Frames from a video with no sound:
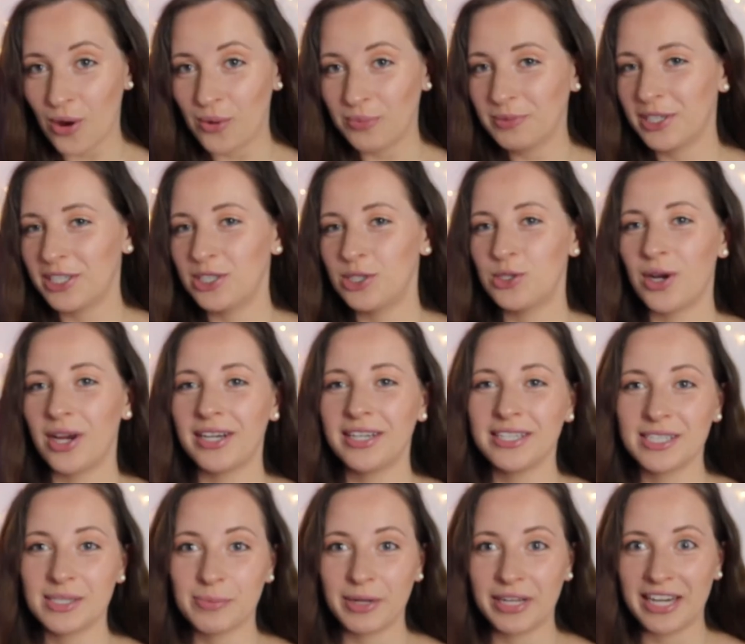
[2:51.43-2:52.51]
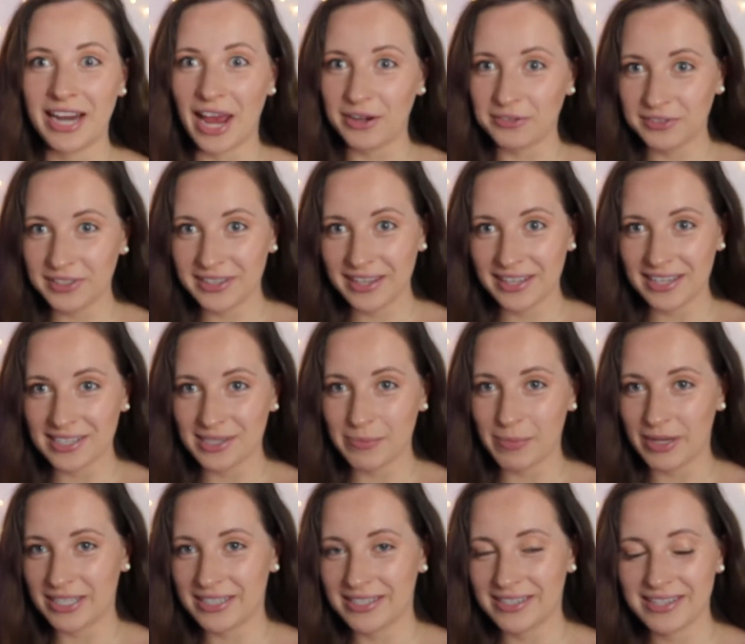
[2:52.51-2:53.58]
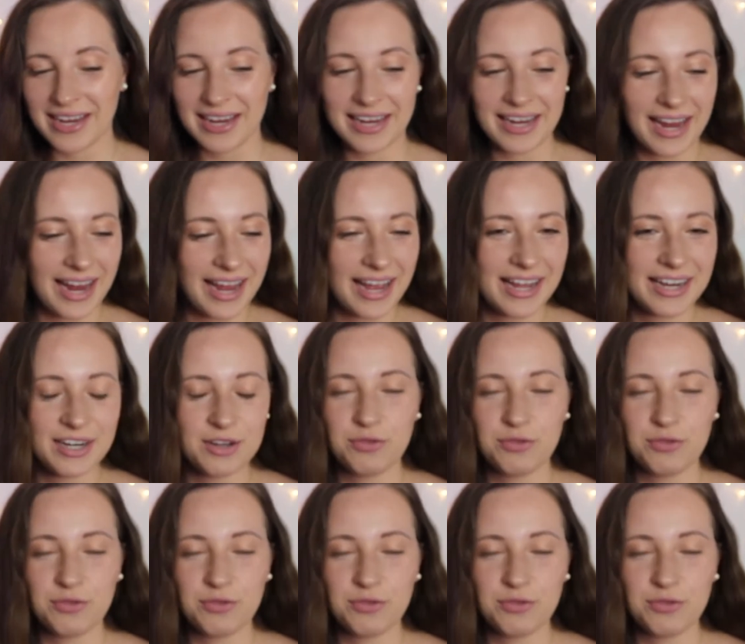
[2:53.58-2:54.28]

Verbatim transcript: I'm going to try to explain everything as best as I can can.